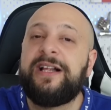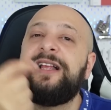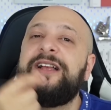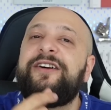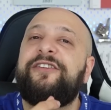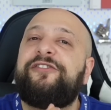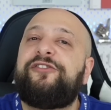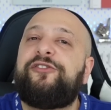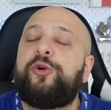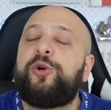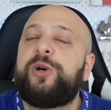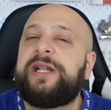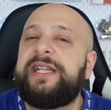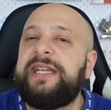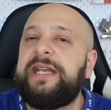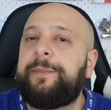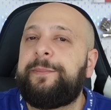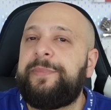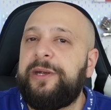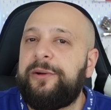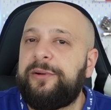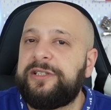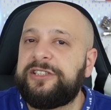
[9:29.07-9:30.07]
40
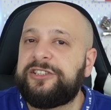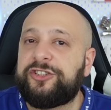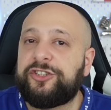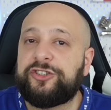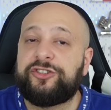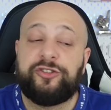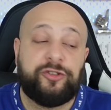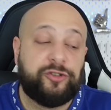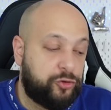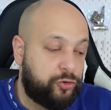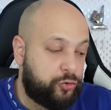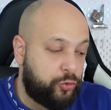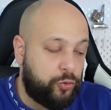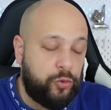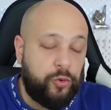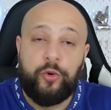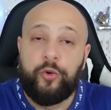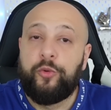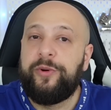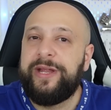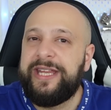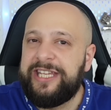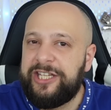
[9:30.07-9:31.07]
appearances to
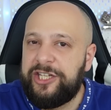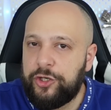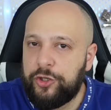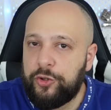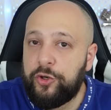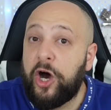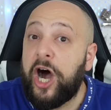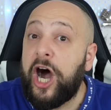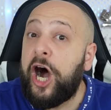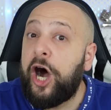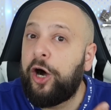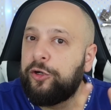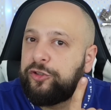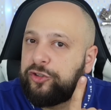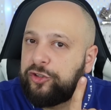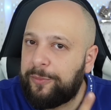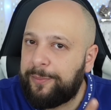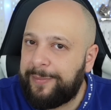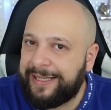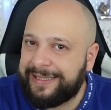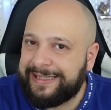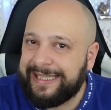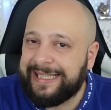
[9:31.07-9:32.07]
renew
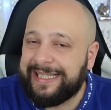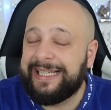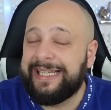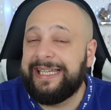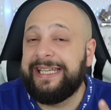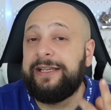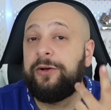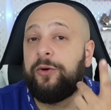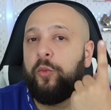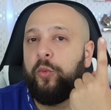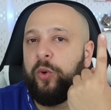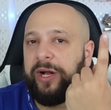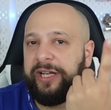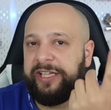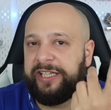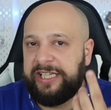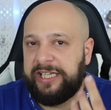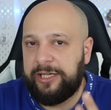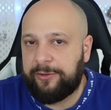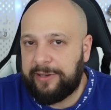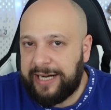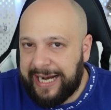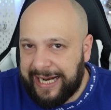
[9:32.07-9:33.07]
automatically 1
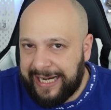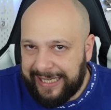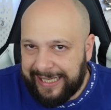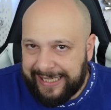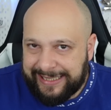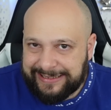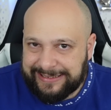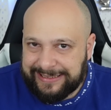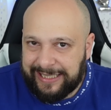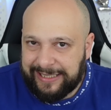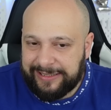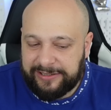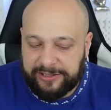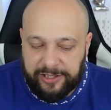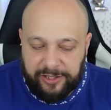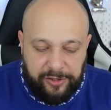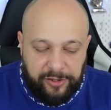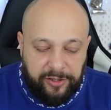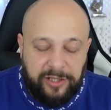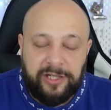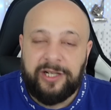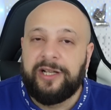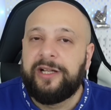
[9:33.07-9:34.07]
year Alexandro.